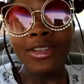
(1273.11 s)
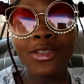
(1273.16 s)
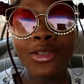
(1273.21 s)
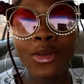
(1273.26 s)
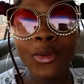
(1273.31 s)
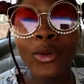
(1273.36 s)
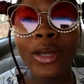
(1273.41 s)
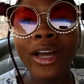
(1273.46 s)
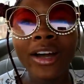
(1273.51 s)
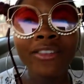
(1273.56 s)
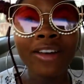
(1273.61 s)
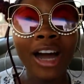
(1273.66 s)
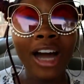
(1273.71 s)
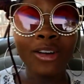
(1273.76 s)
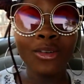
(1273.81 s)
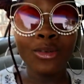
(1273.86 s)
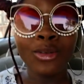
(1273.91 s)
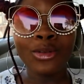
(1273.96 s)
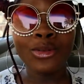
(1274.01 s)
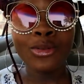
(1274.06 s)
So we have
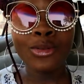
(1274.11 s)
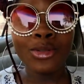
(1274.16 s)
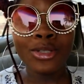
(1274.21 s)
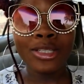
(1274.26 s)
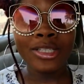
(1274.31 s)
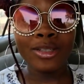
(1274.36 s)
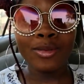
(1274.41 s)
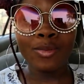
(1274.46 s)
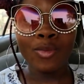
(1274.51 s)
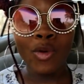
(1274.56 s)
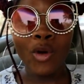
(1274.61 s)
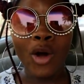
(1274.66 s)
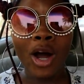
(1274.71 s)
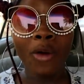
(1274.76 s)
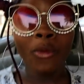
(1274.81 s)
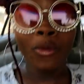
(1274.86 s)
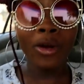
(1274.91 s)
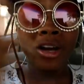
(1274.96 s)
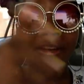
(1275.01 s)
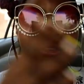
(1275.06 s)
Aguluzigbo
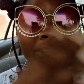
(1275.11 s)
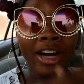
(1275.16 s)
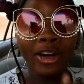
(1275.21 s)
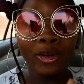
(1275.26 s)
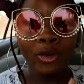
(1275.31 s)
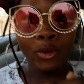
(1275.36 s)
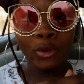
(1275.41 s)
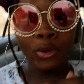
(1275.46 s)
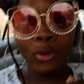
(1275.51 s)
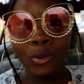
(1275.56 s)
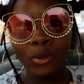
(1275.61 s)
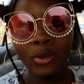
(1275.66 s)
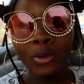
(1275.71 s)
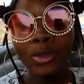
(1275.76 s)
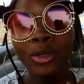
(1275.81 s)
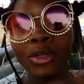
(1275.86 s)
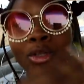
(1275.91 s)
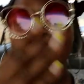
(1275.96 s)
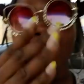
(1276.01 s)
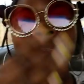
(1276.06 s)
and we have Agulu.
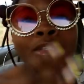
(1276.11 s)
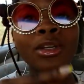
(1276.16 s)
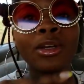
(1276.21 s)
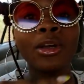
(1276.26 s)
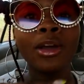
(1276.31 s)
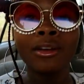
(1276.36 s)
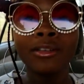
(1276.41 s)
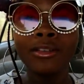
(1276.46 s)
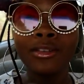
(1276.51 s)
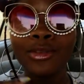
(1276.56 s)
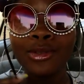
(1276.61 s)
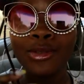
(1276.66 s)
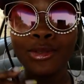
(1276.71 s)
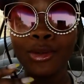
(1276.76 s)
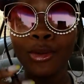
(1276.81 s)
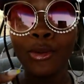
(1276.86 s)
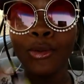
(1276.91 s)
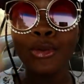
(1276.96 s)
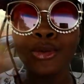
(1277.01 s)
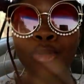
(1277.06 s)

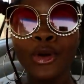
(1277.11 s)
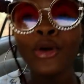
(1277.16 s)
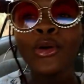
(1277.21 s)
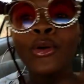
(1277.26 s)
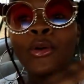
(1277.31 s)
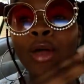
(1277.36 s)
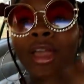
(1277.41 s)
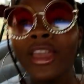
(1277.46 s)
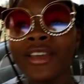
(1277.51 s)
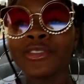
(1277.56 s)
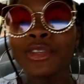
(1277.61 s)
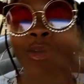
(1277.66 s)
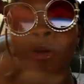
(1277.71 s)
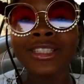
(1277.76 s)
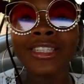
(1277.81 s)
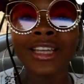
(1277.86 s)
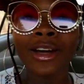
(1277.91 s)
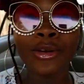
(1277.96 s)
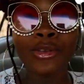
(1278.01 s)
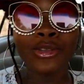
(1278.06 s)
So though, if
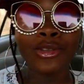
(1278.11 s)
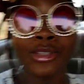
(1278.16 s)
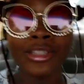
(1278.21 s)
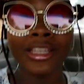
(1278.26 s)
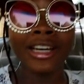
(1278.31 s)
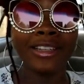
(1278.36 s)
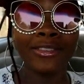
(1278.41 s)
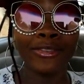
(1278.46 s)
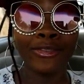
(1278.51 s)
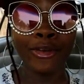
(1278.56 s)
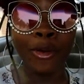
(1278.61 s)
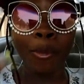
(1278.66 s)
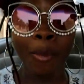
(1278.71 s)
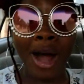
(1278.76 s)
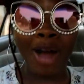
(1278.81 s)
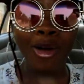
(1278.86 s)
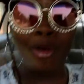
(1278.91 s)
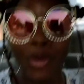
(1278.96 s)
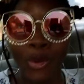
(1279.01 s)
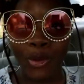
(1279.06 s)
someone tells you they are from
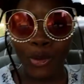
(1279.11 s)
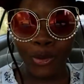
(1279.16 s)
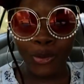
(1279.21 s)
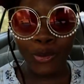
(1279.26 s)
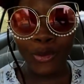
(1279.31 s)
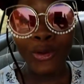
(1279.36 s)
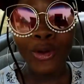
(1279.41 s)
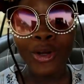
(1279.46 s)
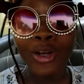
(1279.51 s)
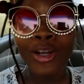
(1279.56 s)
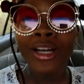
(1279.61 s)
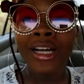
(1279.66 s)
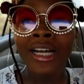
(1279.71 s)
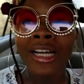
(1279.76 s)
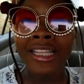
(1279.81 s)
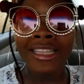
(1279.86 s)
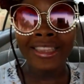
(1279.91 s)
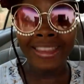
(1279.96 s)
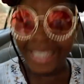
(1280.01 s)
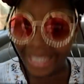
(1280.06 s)
Agulu,
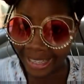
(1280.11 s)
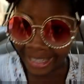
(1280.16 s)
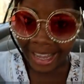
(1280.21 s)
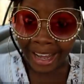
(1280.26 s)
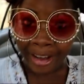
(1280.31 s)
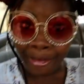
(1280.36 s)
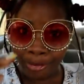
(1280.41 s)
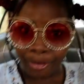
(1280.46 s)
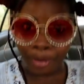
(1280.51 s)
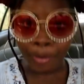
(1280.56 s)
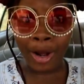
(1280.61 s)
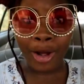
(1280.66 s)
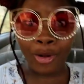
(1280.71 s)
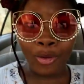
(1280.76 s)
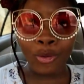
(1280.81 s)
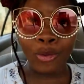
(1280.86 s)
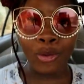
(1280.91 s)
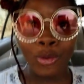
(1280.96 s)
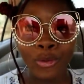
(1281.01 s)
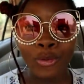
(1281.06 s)
they are from
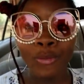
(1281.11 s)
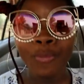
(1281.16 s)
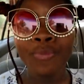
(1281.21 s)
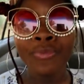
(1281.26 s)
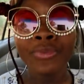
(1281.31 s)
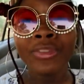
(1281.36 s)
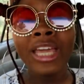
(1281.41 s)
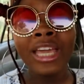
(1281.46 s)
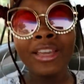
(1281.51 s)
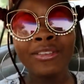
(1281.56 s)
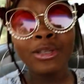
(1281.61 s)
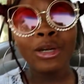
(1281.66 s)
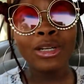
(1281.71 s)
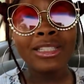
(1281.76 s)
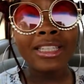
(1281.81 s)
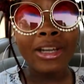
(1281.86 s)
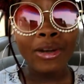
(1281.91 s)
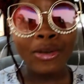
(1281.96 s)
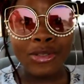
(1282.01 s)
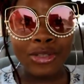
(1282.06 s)
Agulu. If
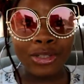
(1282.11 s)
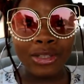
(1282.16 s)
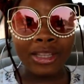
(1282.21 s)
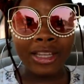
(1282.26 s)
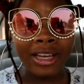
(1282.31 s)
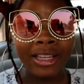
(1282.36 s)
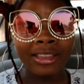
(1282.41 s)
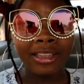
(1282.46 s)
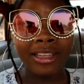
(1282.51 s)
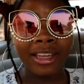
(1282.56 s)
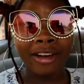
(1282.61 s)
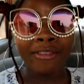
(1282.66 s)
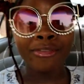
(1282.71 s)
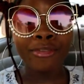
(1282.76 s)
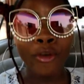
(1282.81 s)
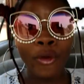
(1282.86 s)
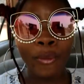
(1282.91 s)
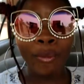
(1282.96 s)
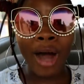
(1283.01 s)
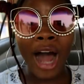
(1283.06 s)
someone tells you that they are
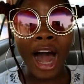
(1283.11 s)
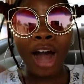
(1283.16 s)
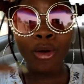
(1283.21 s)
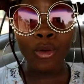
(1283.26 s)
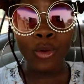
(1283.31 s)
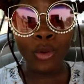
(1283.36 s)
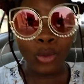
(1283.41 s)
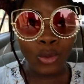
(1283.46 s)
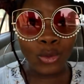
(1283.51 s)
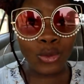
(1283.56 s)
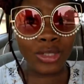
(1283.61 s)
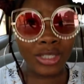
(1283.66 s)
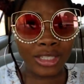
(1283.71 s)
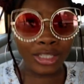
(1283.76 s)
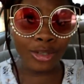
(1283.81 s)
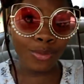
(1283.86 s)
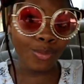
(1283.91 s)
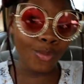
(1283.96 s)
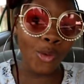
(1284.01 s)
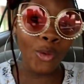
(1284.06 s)
from
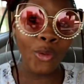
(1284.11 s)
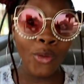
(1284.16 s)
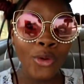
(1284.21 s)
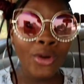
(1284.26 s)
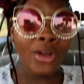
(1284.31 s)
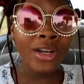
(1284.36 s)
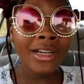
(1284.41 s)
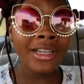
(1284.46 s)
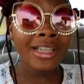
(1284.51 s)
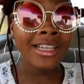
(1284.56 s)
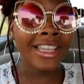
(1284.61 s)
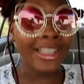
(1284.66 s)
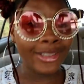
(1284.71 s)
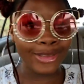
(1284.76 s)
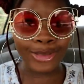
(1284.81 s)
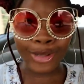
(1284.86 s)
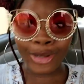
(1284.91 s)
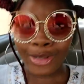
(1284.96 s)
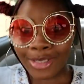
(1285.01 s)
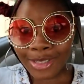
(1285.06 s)
Aguluzigbo,
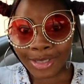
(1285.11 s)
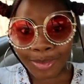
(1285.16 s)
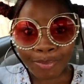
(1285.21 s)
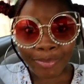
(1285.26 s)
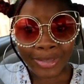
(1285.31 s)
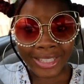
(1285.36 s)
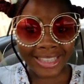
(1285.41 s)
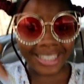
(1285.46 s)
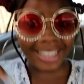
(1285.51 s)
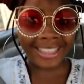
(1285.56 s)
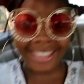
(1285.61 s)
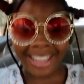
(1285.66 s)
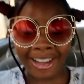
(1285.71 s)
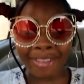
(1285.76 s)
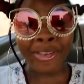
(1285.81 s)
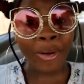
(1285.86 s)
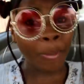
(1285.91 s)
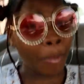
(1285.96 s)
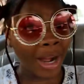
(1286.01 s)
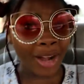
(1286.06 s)
it doesn't mean that they
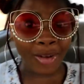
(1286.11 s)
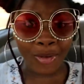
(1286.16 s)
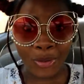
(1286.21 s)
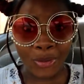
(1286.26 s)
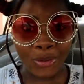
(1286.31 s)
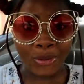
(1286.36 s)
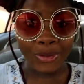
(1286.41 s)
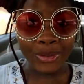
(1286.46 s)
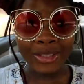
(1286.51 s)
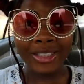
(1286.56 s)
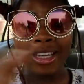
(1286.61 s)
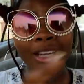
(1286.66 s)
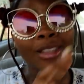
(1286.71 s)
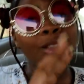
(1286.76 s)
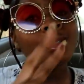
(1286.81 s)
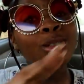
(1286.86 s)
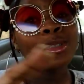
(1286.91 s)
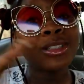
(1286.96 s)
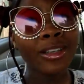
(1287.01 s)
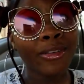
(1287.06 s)
are from Agulu. They are
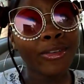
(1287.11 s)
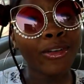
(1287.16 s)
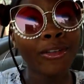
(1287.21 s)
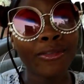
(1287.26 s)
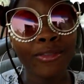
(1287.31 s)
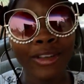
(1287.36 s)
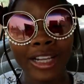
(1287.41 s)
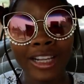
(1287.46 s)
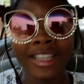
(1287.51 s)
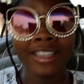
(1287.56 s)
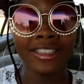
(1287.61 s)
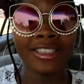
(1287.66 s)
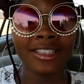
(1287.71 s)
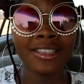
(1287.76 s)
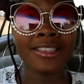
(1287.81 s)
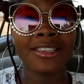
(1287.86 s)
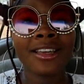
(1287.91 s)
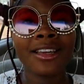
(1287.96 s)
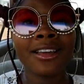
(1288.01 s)
two different villages.